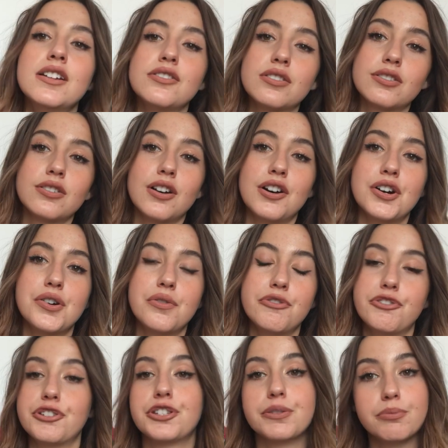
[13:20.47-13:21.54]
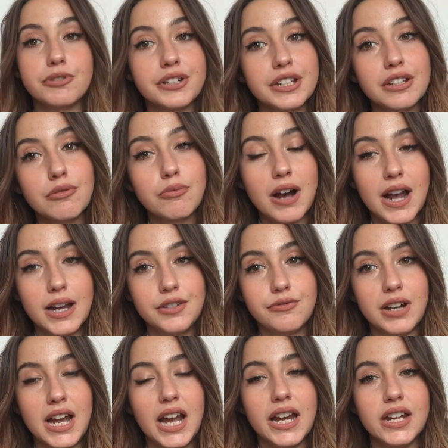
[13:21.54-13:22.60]
So there's a pretty wide
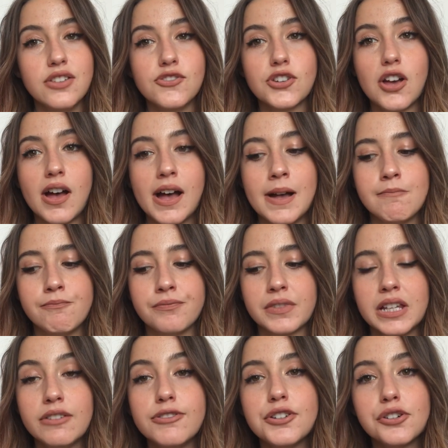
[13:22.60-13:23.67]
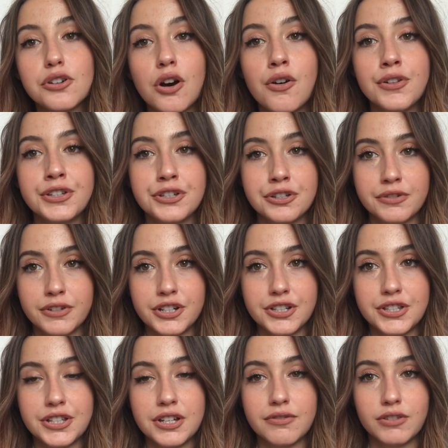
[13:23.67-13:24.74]
range. If you go on the
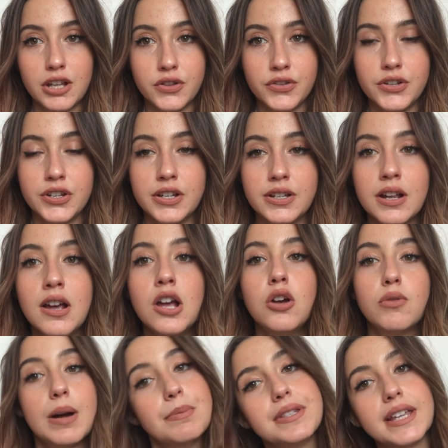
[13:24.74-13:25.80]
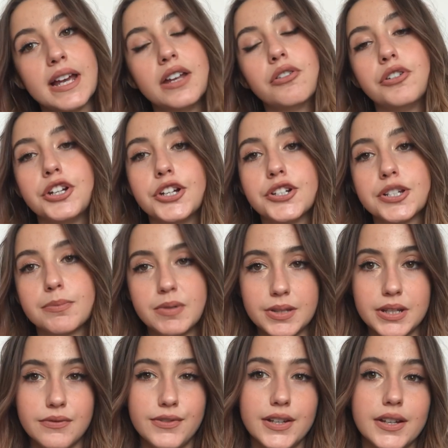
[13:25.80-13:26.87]
University of London website or your
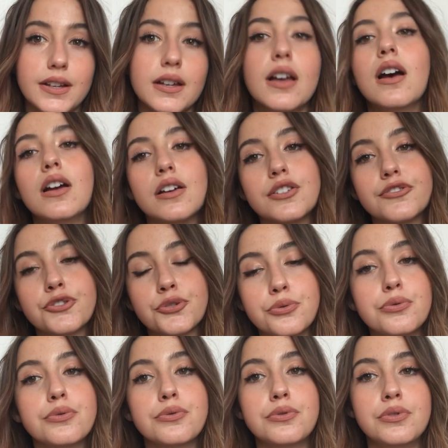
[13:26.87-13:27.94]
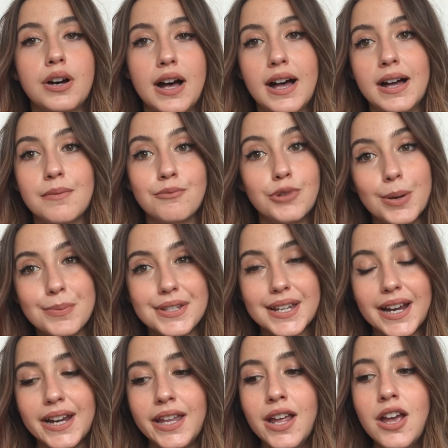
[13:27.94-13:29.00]
specific school
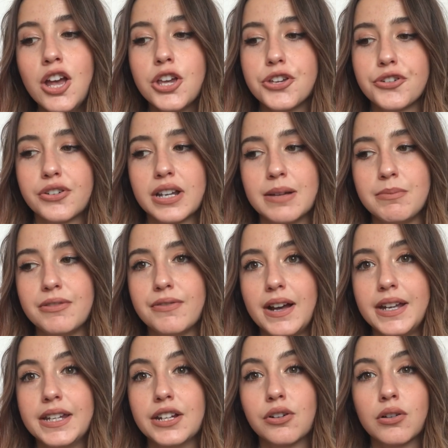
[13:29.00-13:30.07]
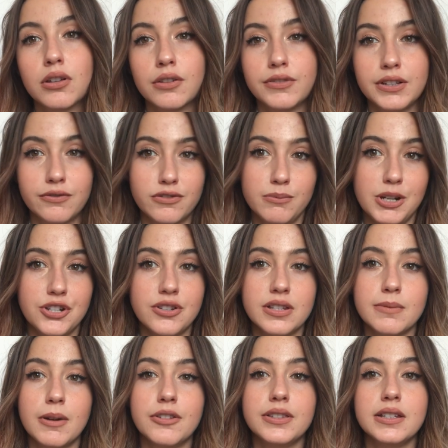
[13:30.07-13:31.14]
website, you're gonna be finding all of the
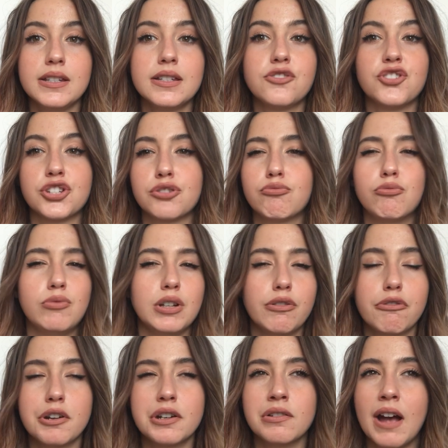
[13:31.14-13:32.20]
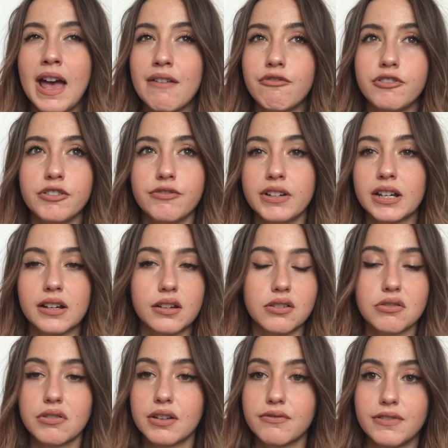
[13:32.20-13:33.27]
information about this. Just read through everything,
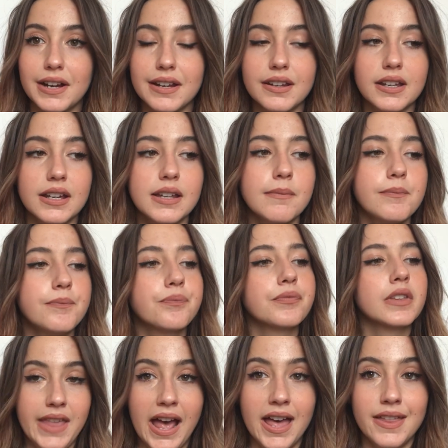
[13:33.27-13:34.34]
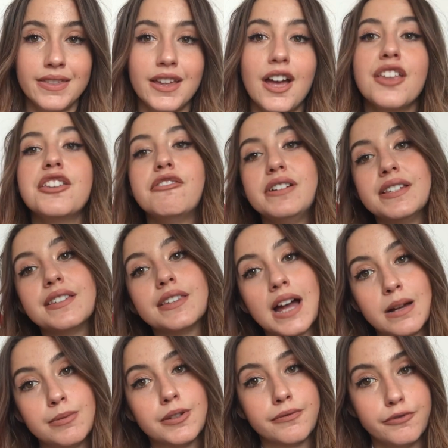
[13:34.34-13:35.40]
you're gonna find it. Then there is the
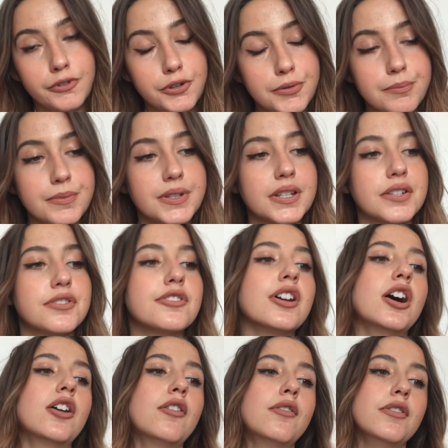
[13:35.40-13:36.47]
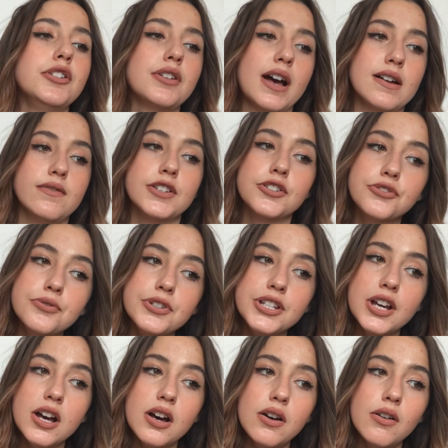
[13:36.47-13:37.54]
types of rooms. So you have a
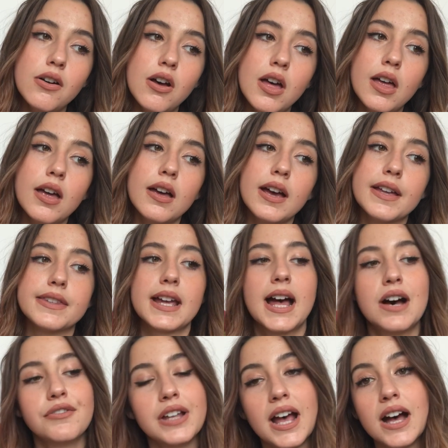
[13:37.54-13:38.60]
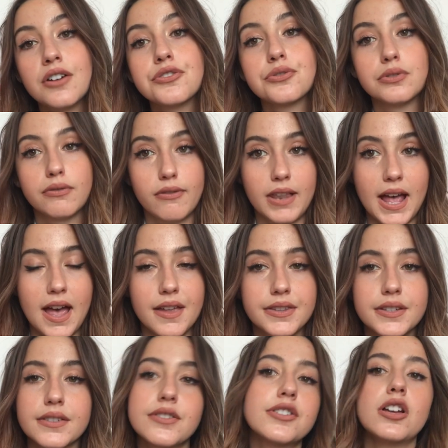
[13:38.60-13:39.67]
studio, a townhouse, or a flat.